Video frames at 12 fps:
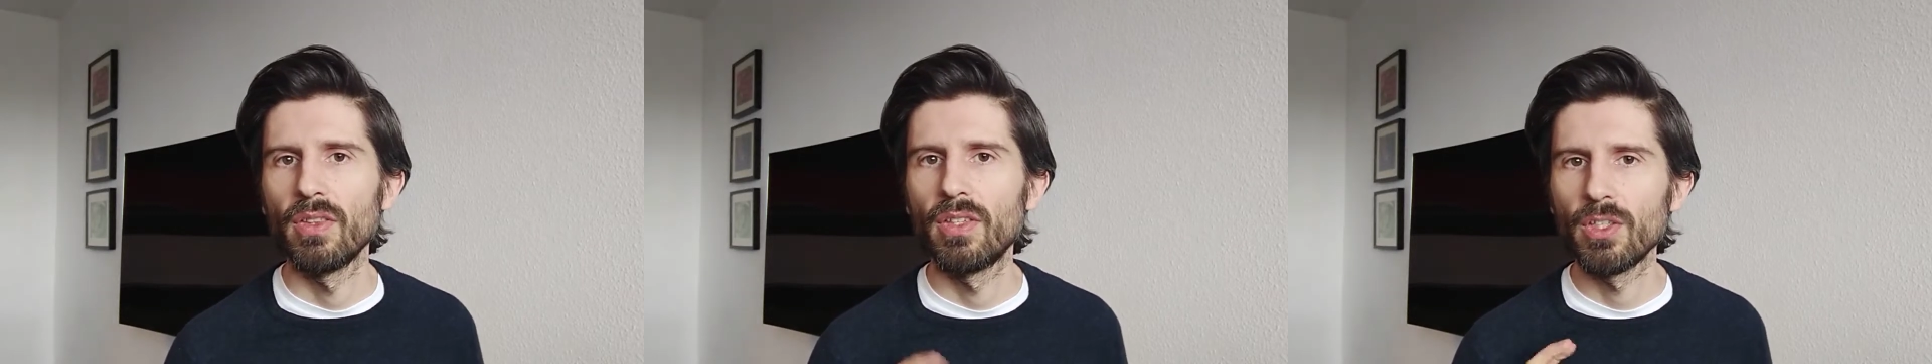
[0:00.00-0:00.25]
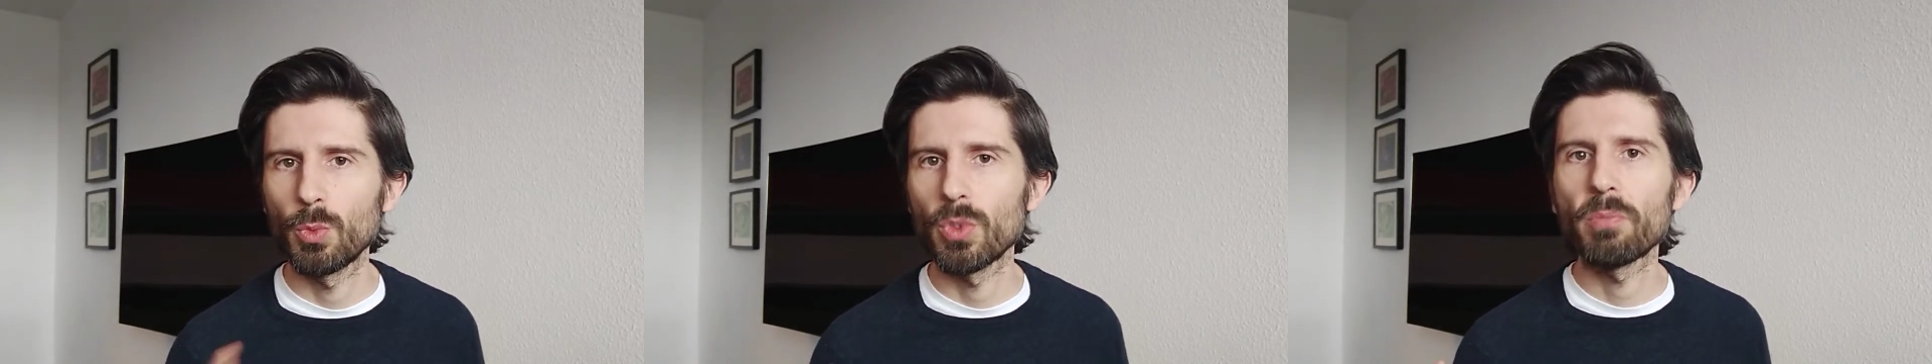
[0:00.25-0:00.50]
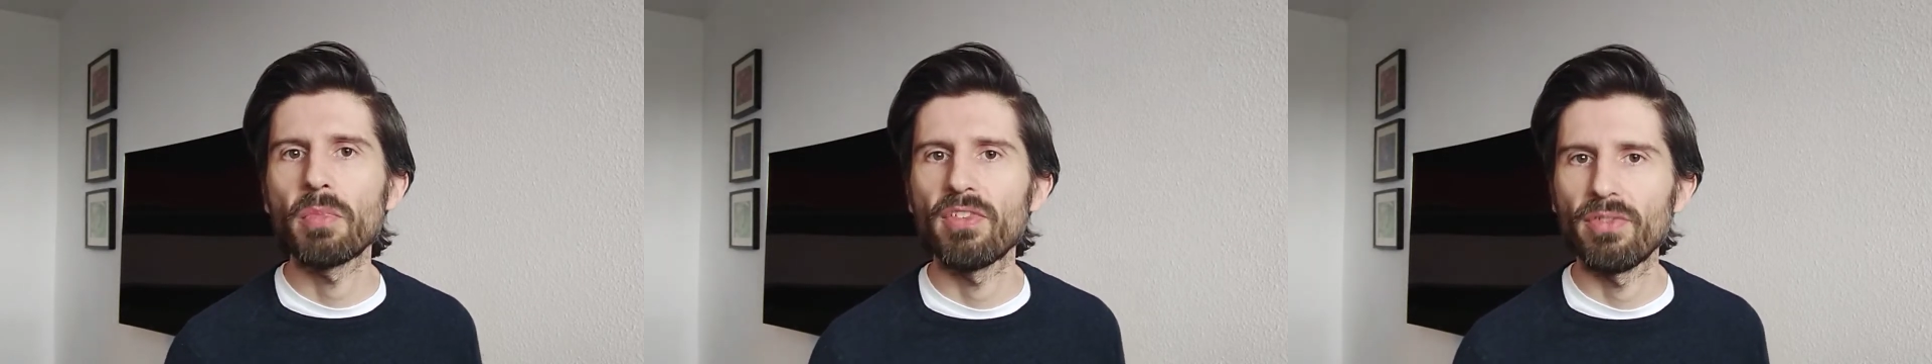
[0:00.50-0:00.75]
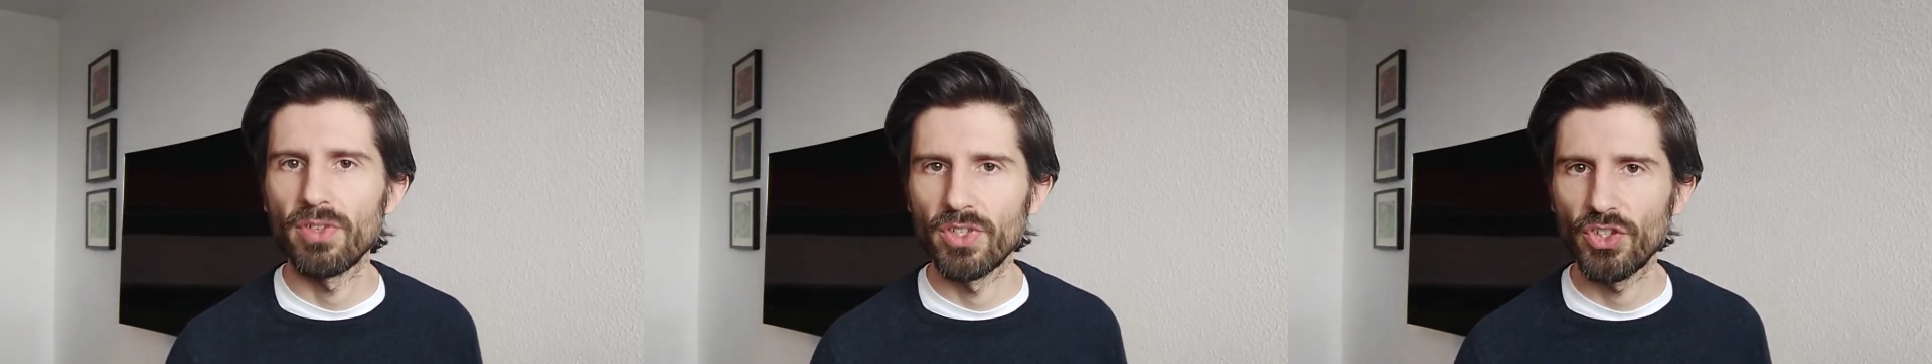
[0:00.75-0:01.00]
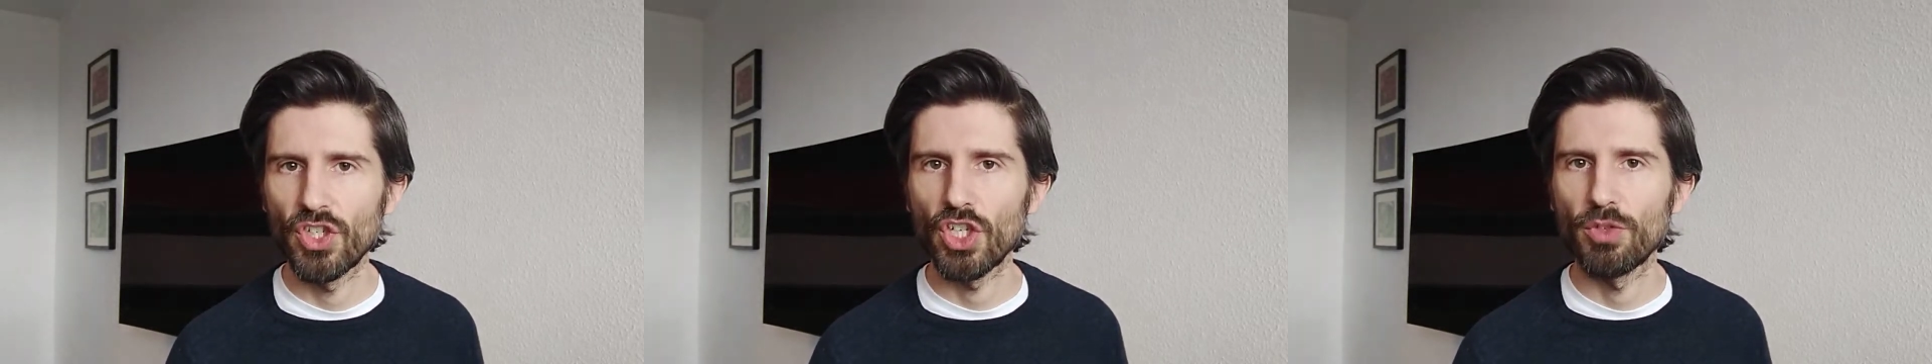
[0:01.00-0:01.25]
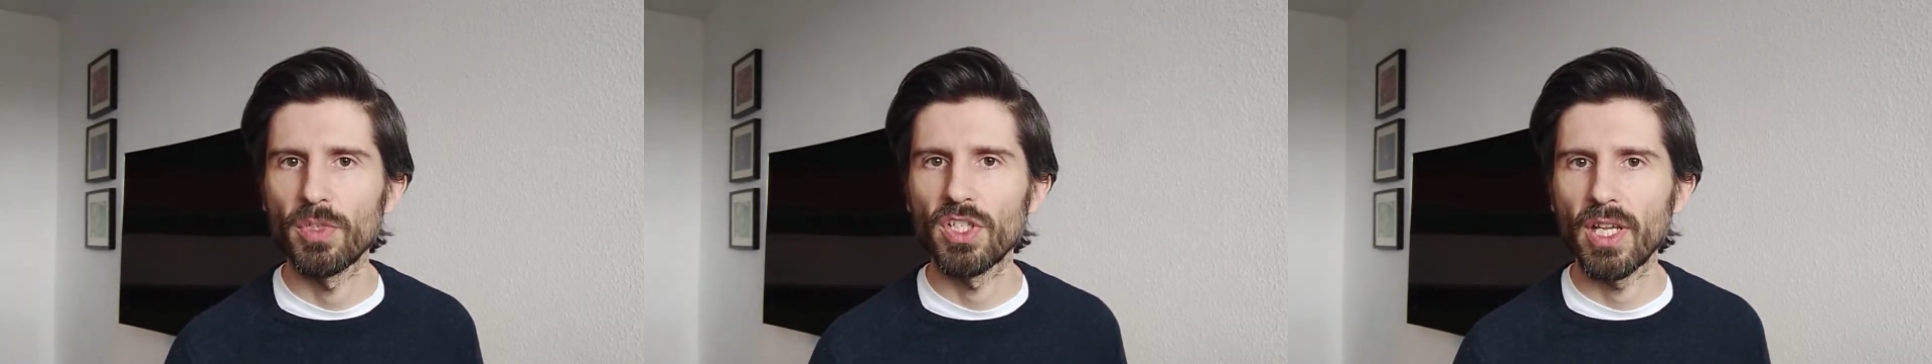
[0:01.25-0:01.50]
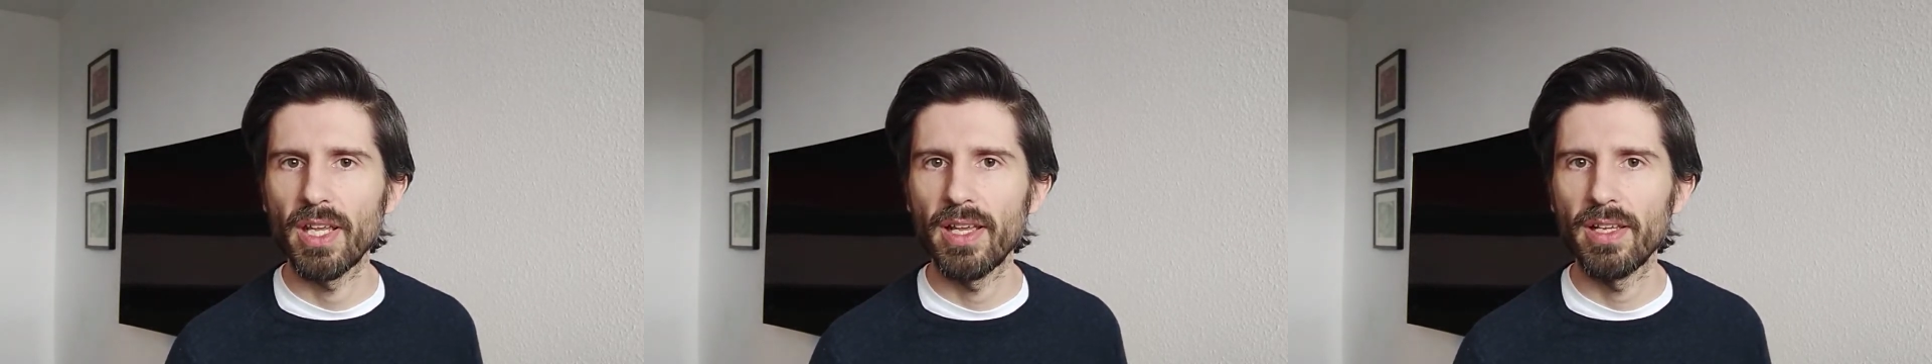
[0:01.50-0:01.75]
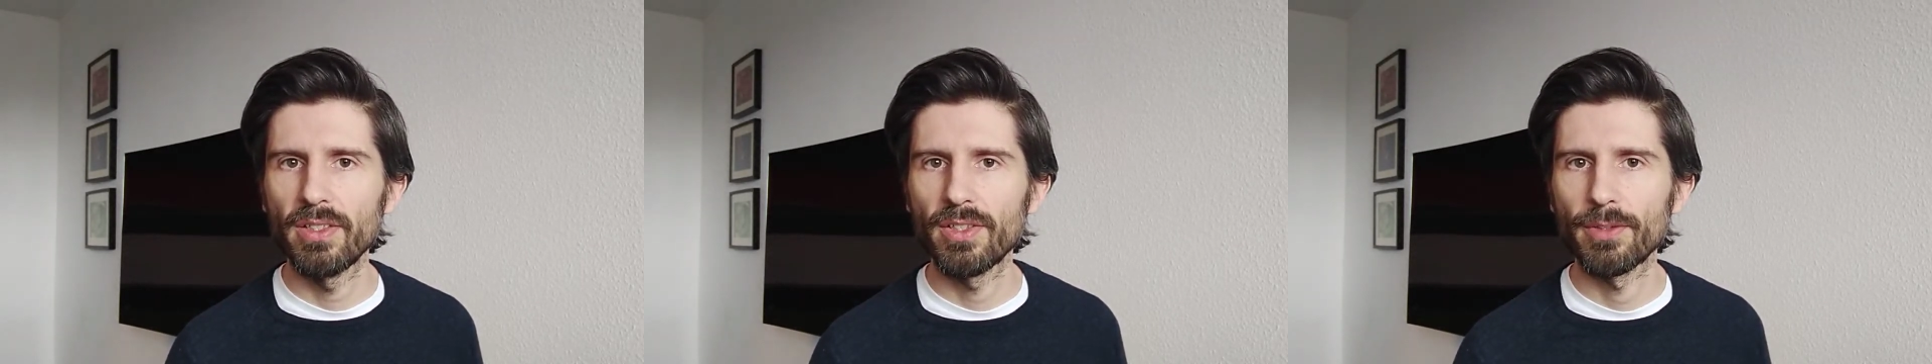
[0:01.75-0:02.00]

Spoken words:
this was my first judgment I had?